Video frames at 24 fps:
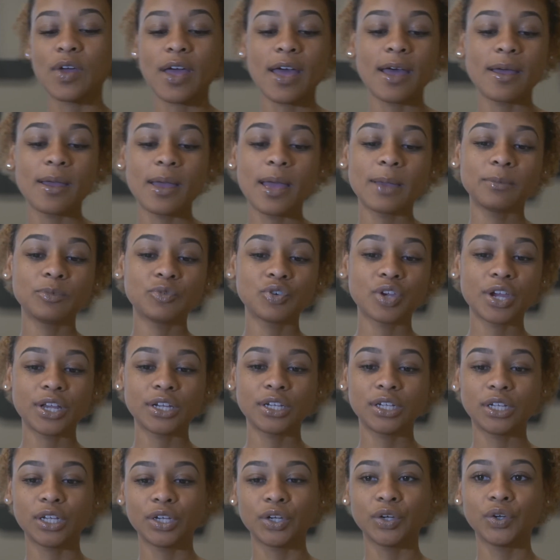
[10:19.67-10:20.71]
I'm trying
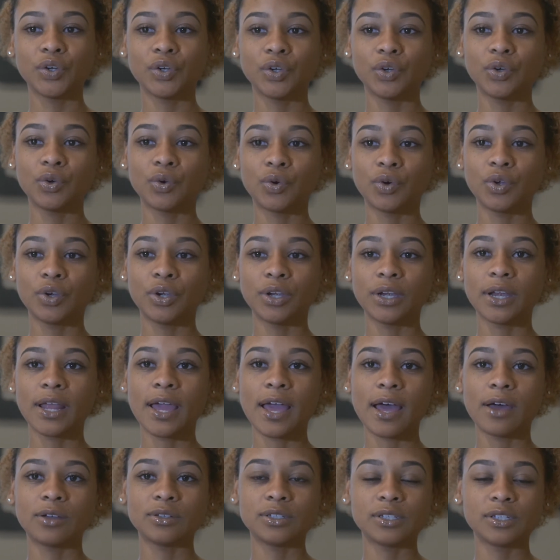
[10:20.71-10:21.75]
to learn on
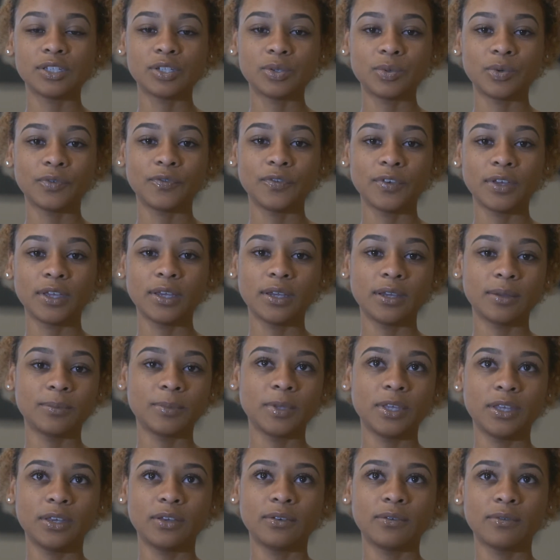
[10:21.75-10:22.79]
how to deal with it. I
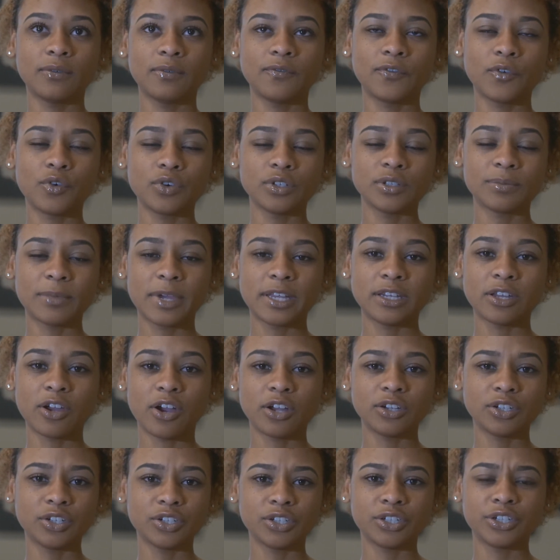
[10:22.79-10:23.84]
mean, of course, my
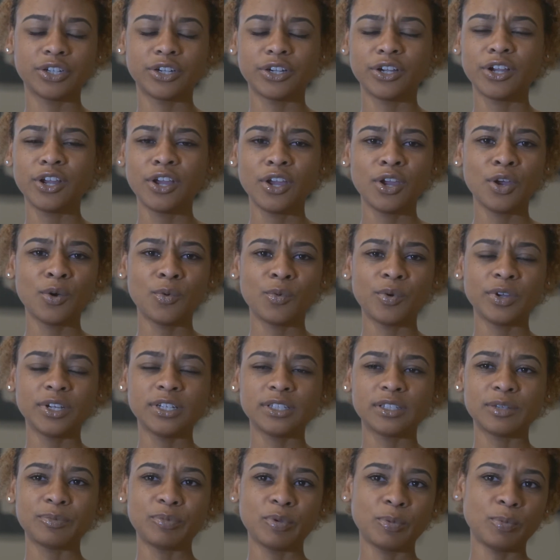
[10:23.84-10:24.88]
doctor
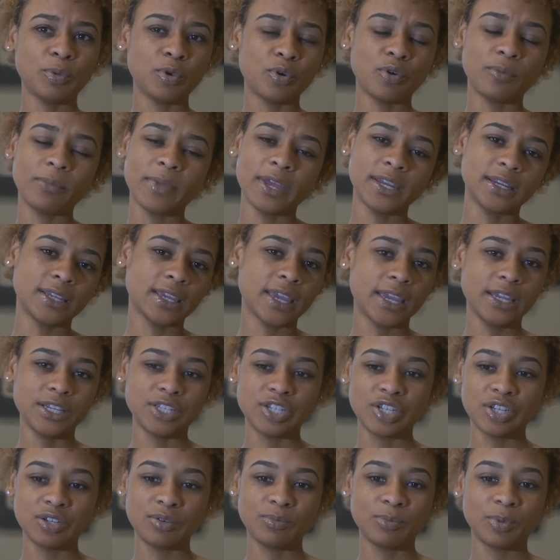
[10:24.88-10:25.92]
wanted to put me on
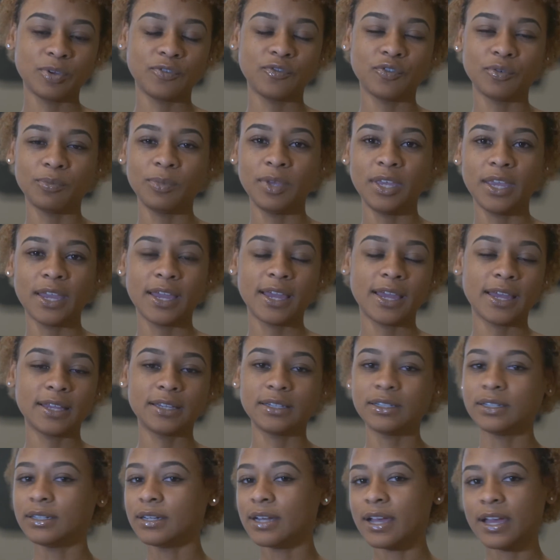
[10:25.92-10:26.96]
medication, but for me,
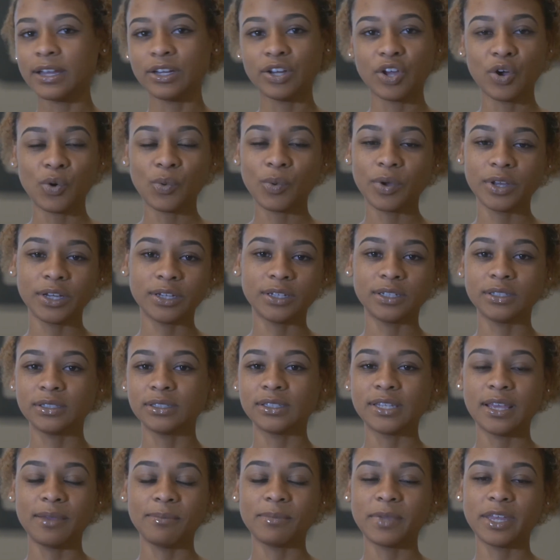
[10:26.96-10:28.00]
I don't want
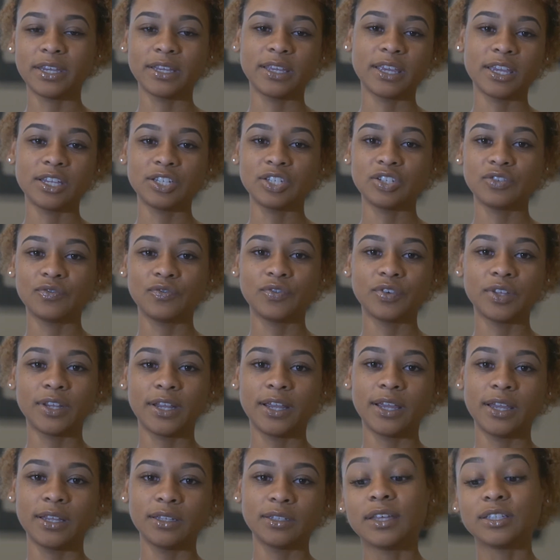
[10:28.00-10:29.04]
to take medication for
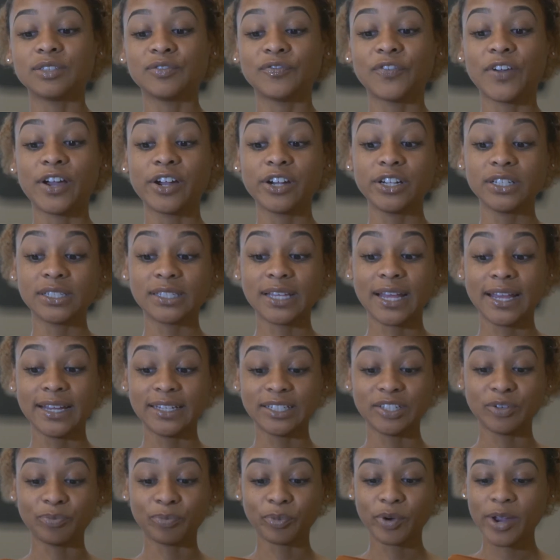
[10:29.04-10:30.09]
that. As far as
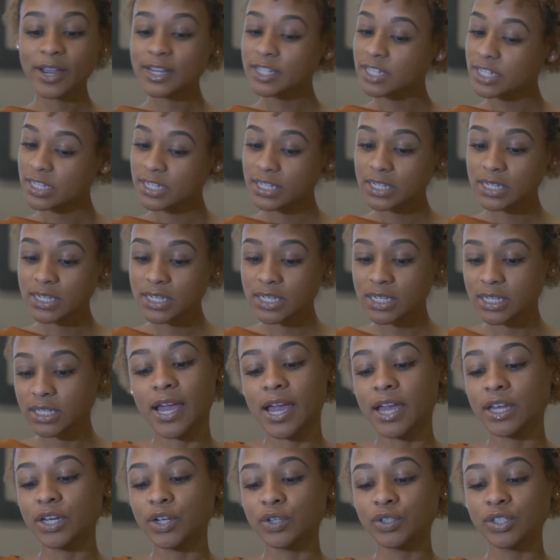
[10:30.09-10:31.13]
like depression,
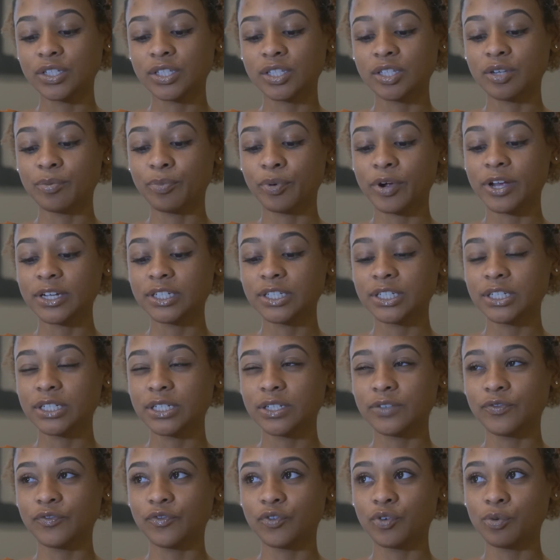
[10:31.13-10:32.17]
I noticed
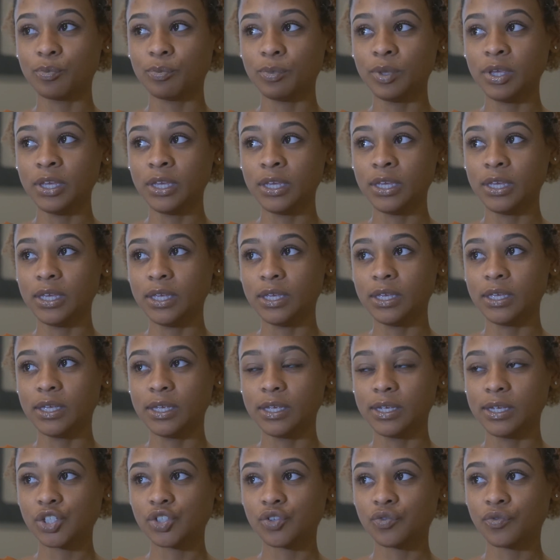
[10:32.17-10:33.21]
depression for me
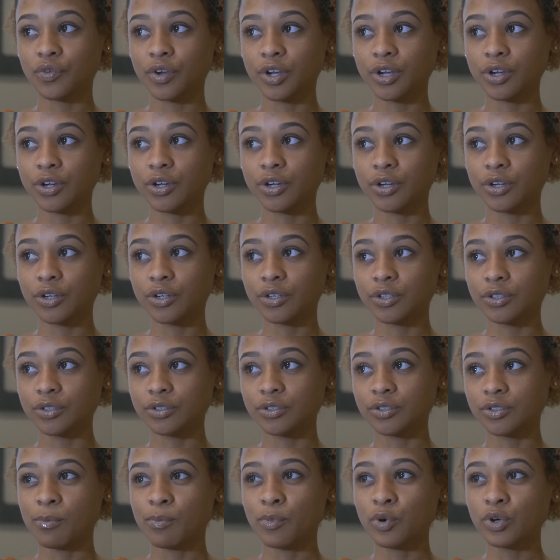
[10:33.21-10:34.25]

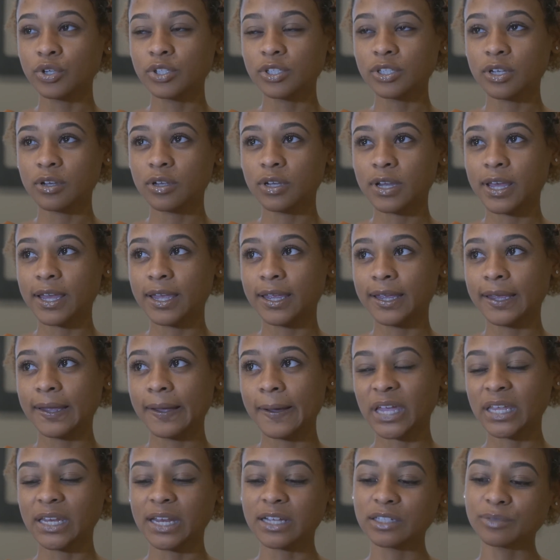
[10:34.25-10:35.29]
triggers more so like,
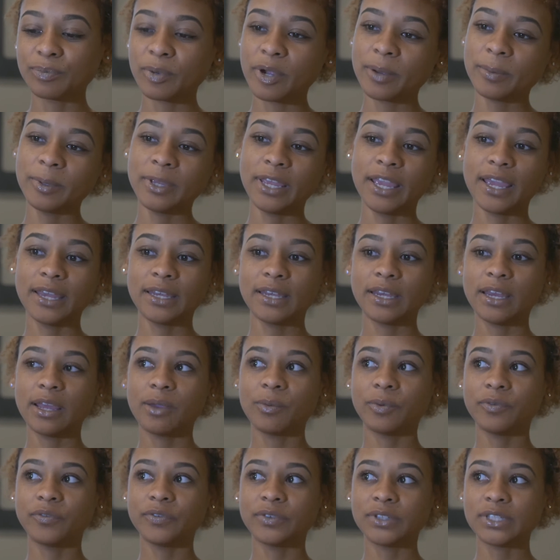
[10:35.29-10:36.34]
and that's probably hand in
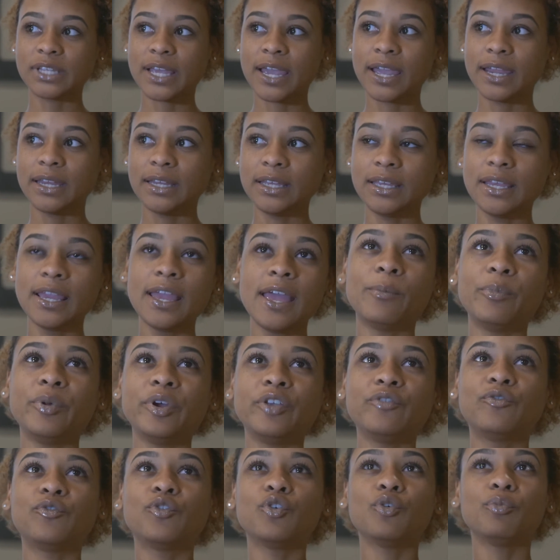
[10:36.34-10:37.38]
hand with anxiety,
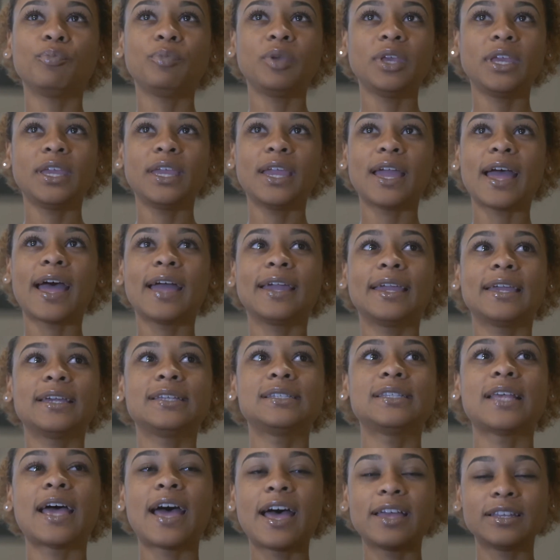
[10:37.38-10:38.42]
but for me, I
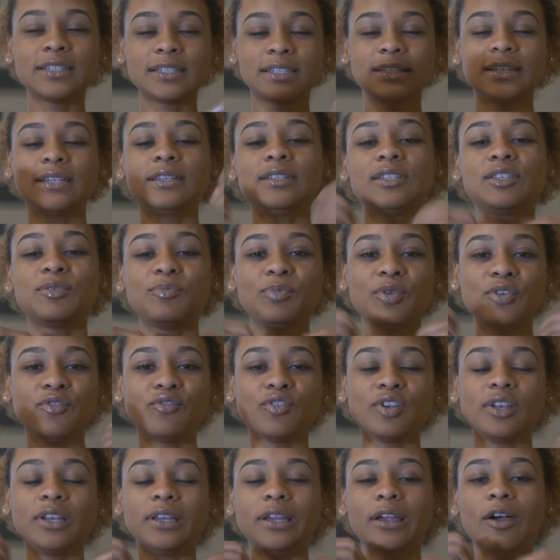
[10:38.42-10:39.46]
guess I tend to be
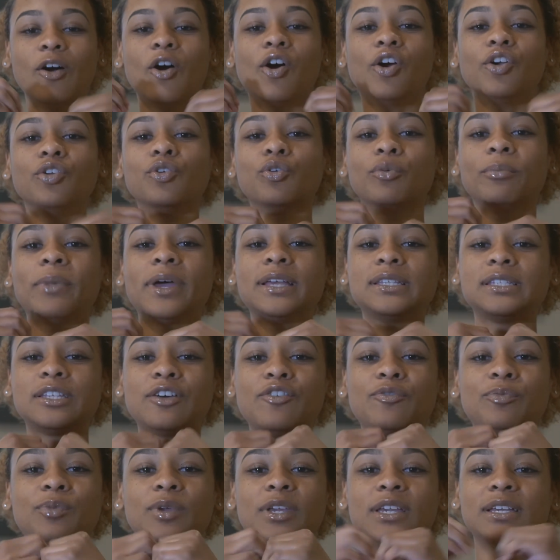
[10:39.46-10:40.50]
really hard on
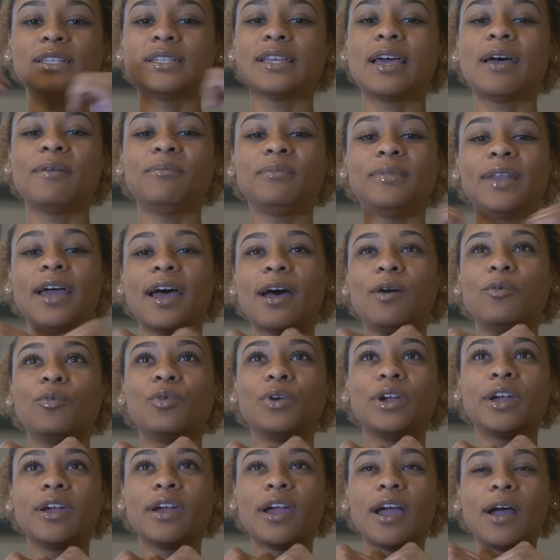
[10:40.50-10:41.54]
myself because I'm not
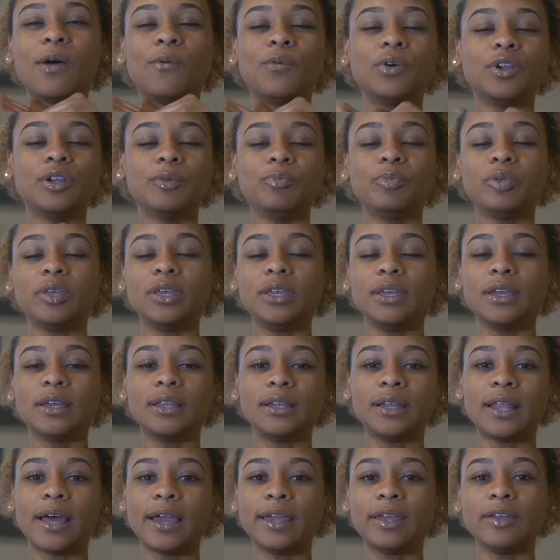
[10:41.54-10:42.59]
where I want to be
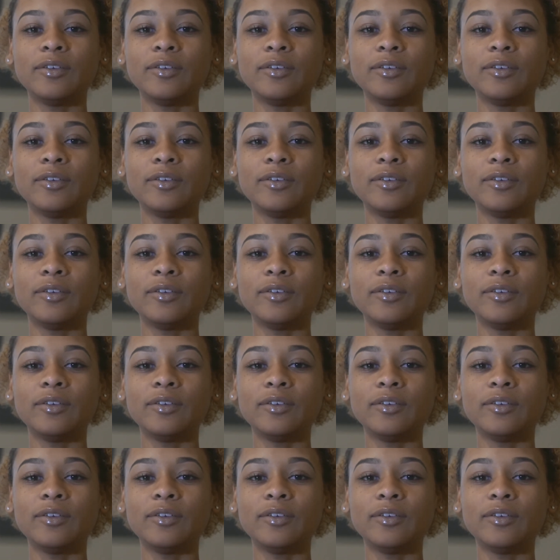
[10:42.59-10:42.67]
in life.